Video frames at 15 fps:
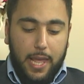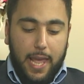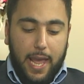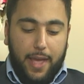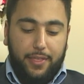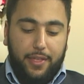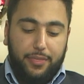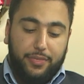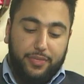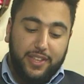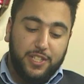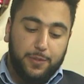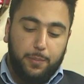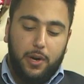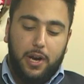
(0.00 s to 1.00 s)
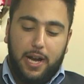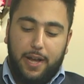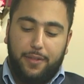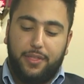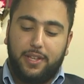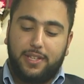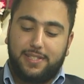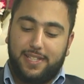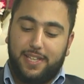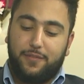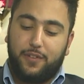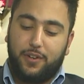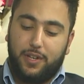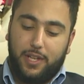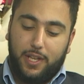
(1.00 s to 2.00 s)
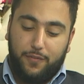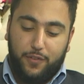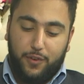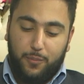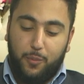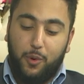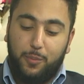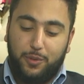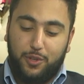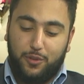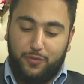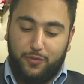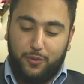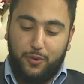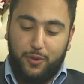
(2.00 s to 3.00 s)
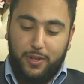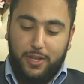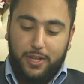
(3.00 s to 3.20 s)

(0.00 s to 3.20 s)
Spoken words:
and then this part I think is even more beautiful.